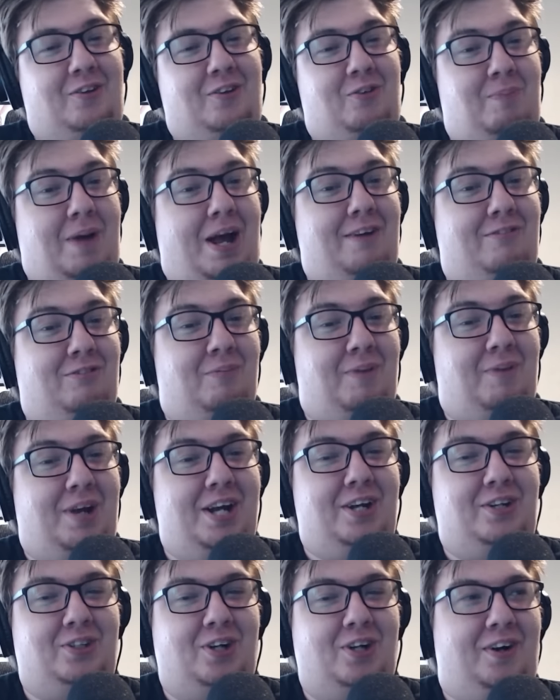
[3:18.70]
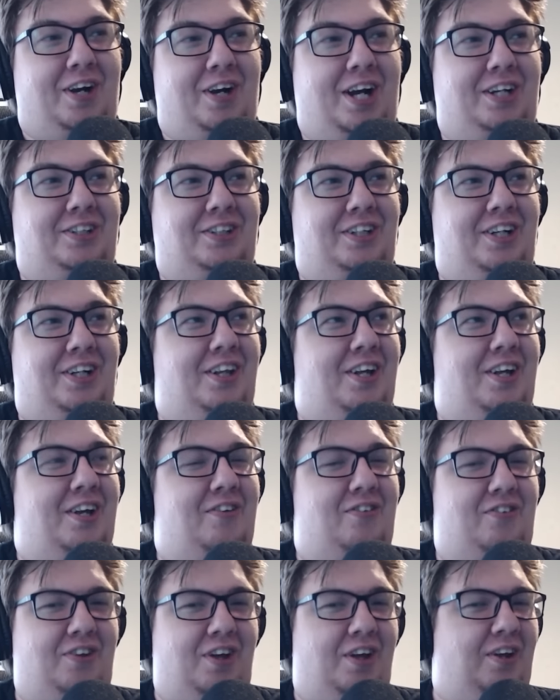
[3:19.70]
this back from HR, actually, and they
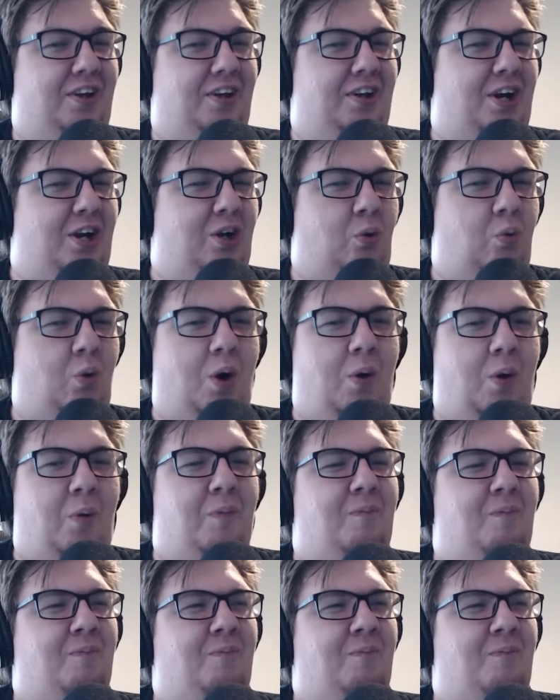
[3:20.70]
said, and I quote,